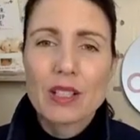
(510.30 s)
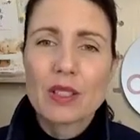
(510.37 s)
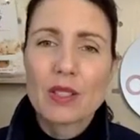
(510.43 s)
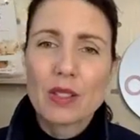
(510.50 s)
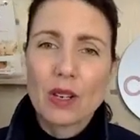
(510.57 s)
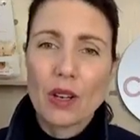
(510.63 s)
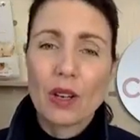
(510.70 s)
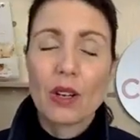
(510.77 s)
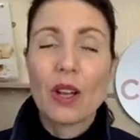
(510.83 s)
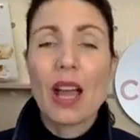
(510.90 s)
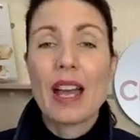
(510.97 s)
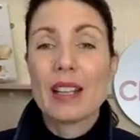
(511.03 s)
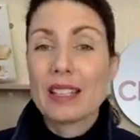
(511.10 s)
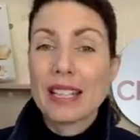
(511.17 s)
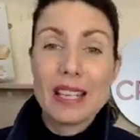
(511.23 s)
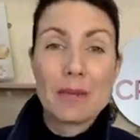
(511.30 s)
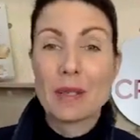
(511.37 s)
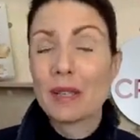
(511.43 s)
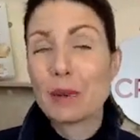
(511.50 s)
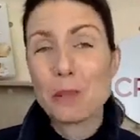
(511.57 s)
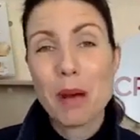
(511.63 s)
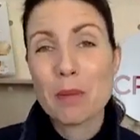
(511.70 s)
So, and keep
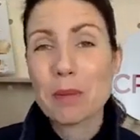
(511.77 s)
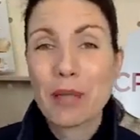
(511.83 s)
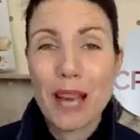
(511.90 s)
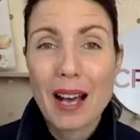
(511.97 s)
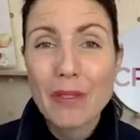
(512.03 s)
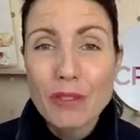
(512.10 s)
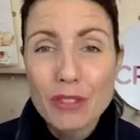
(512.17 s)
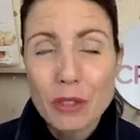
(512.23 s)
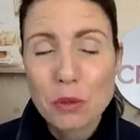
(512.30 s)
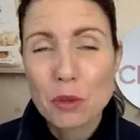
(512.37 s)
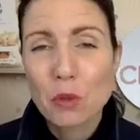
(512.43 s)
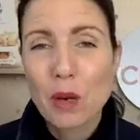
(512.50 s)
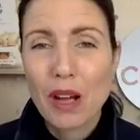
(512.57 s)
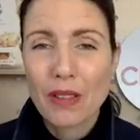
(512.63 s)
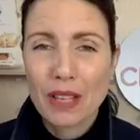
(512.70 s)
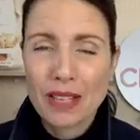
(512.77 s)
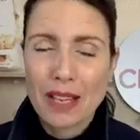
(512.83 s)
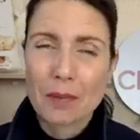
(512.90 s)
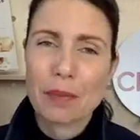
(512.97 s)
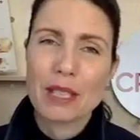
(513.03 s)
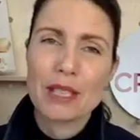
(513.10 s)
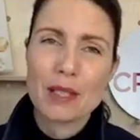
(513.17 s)
their bub comfortable while their
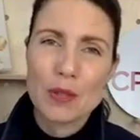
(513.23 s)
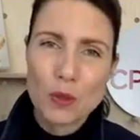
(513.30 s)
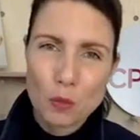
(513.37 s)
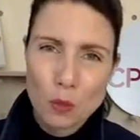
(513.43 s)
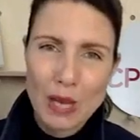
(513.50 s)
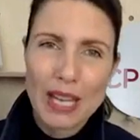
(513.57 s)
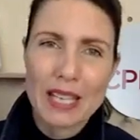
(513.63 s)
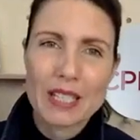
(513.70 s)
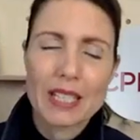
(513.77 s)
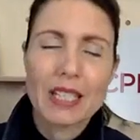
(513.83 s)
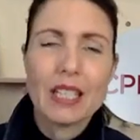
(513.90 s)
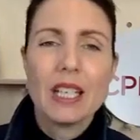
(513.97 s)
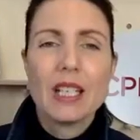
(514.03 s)
nappy is wet.